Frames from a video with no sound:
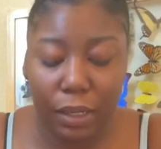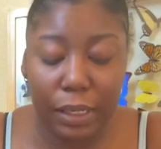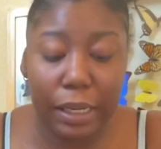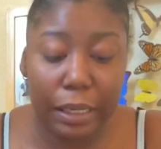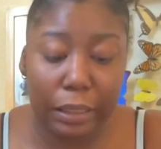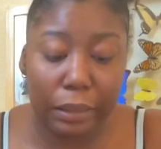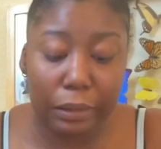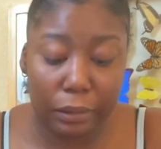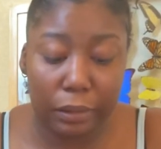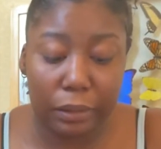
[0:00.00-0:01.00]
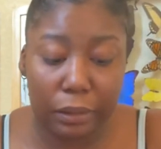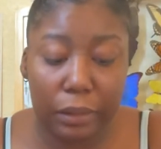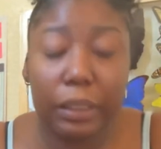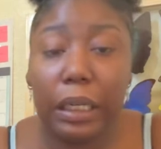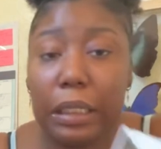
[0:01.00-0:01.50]
yeah.
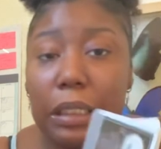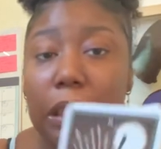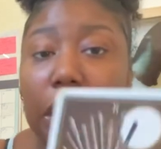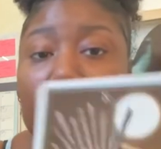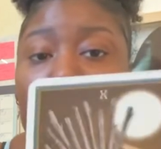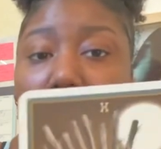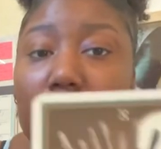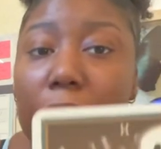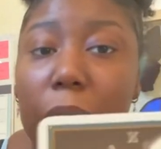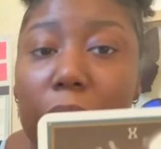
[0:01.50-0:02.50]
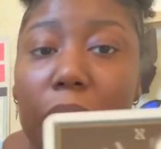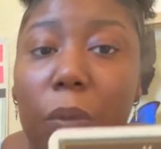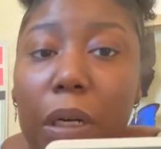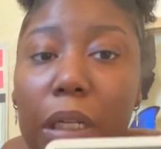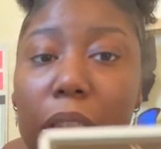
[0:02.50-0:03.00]
Look at this. Look at the ten of
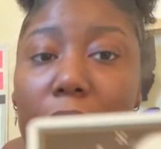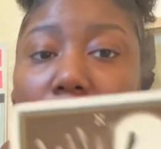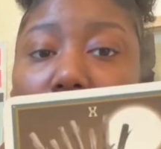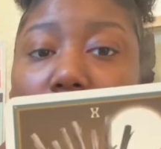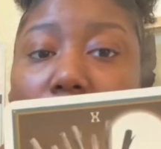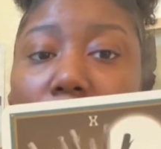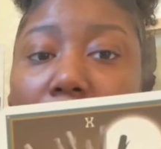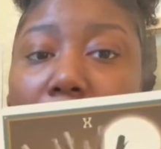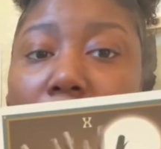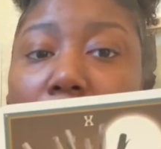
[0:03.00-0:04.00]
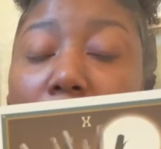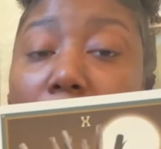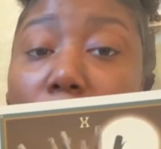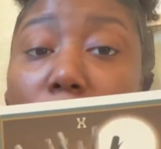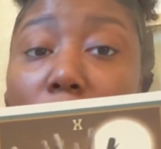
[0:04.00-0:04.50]
Wands. This is confirming
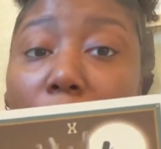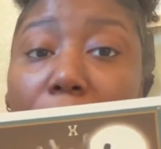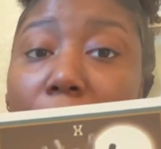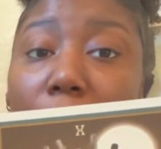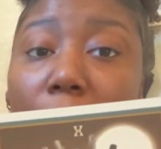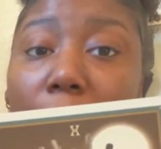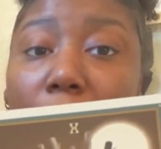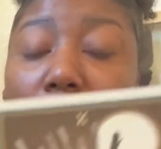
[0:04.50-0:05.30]
that y'all not ready to let